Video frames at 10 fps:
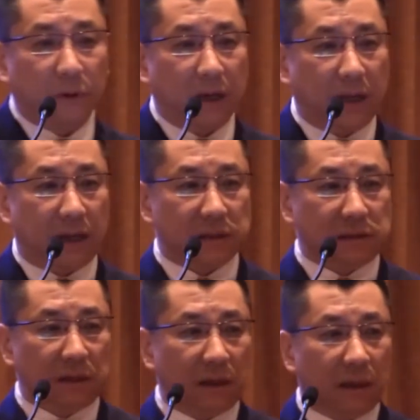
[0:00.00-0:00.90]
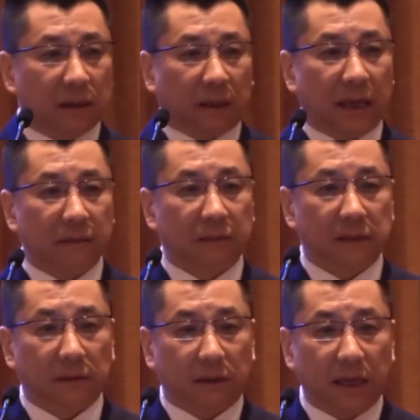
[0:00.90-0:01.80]
layers can
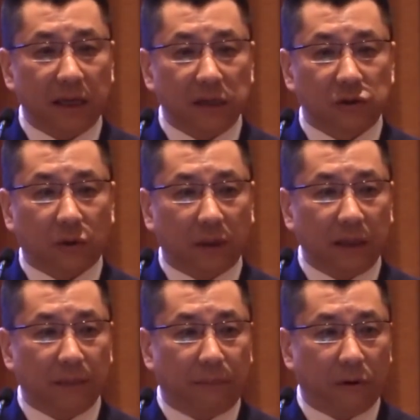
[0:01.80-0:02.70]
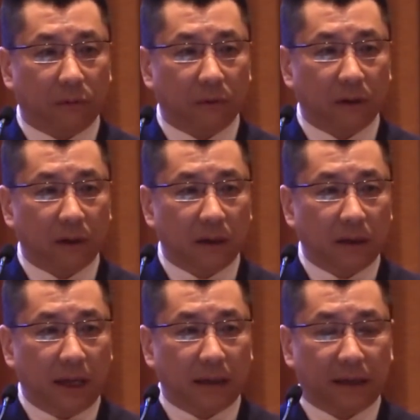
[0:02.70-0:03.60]
install in a pole.
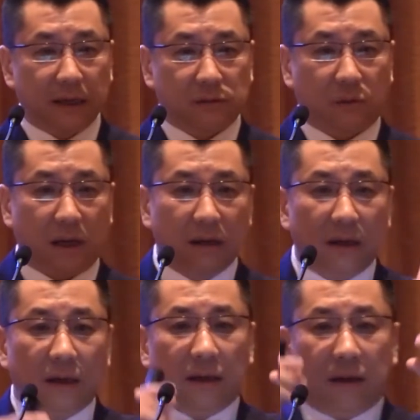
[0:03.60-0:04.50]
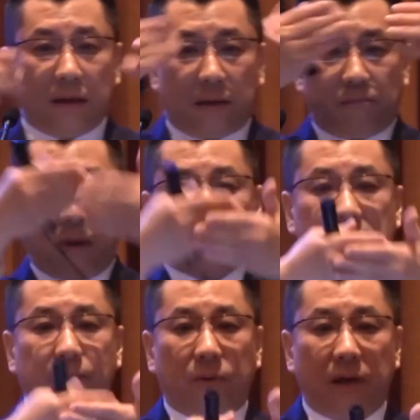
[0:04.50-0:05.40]
And guess what?
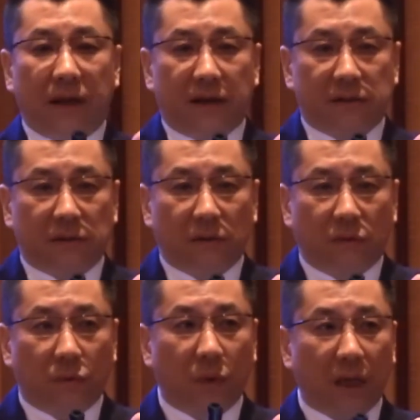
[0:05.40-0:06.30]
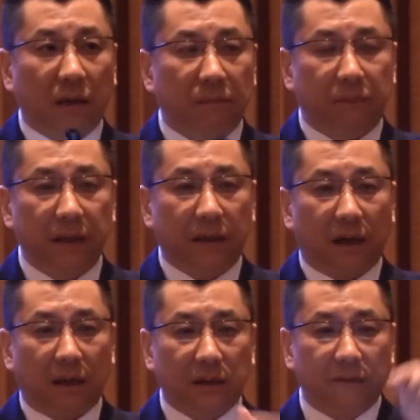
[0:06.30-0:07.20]
Multiple layers. Without a
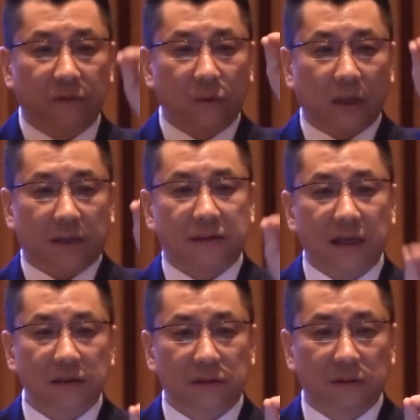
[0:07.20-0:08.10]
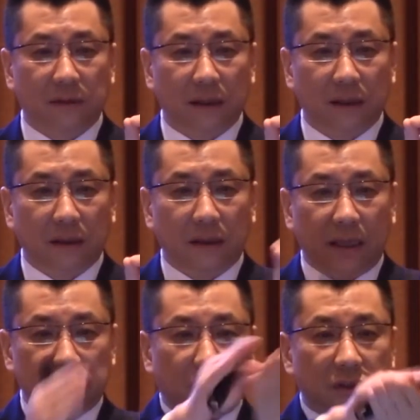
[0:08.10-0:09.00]
Peacock, if you want access to it,
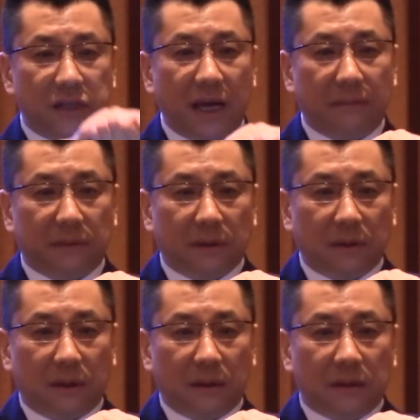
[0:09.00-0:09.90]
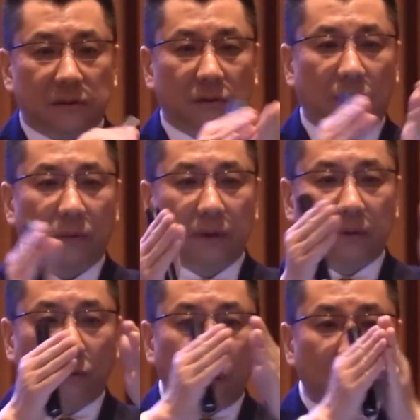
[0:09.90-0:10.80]
it's all jammed. So
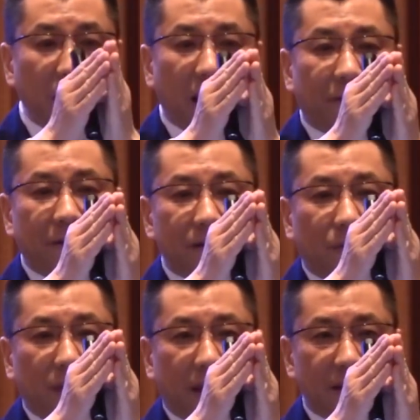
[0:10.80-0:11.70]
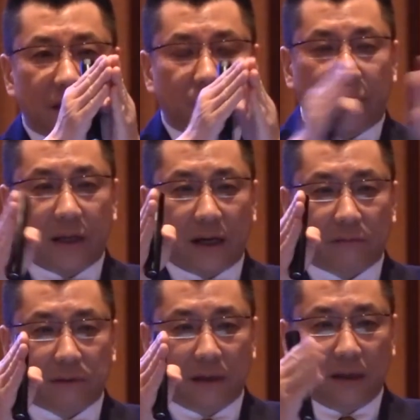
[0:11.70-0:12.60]
what we have is we can spread
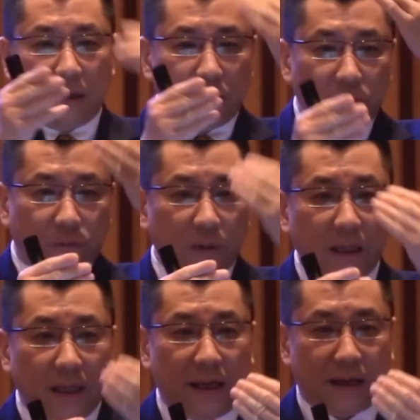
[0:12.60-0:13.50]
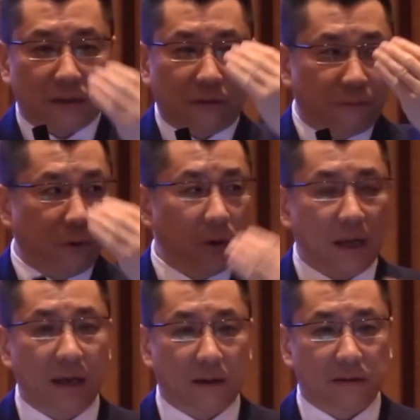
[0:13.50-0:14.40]
out 3 layers or 4
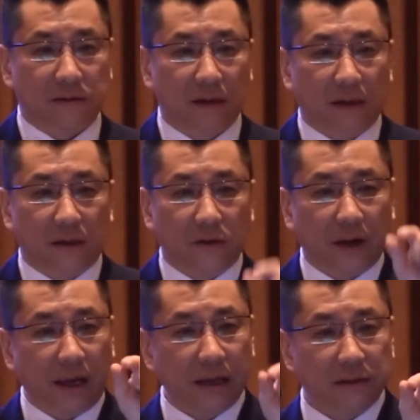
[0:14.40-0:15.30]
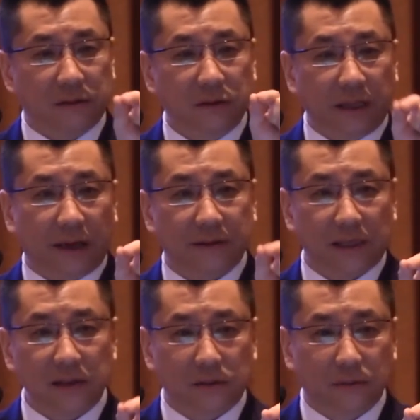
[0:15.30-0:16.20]
layers, your hand still can
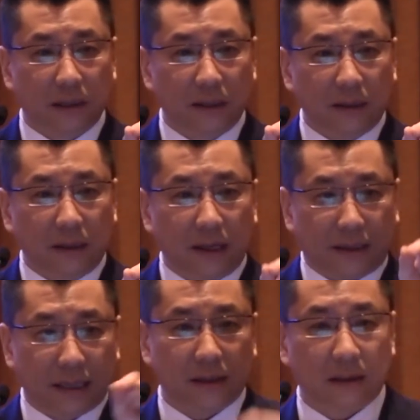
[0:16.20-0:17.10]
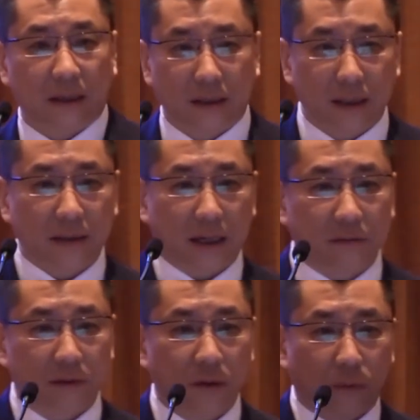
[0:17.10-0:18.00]
access to it and get it connected
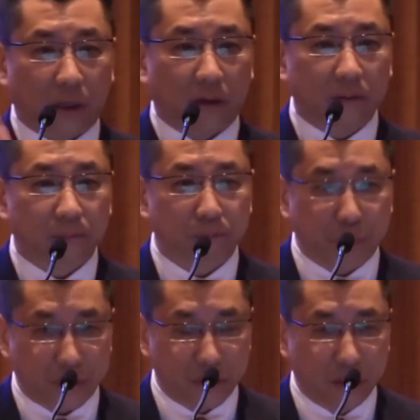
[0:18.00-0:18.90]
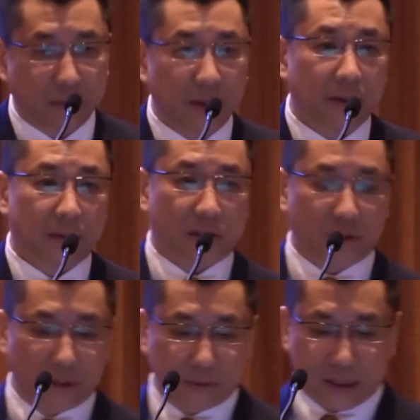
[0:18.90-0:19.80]
out without
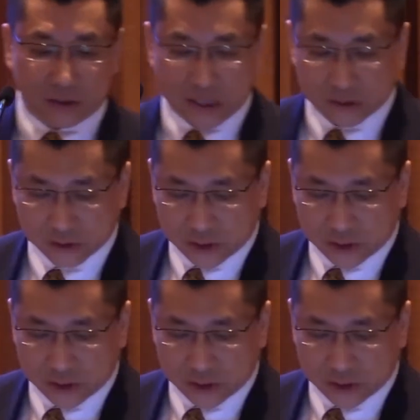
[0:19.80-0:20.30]
disturb the adjacent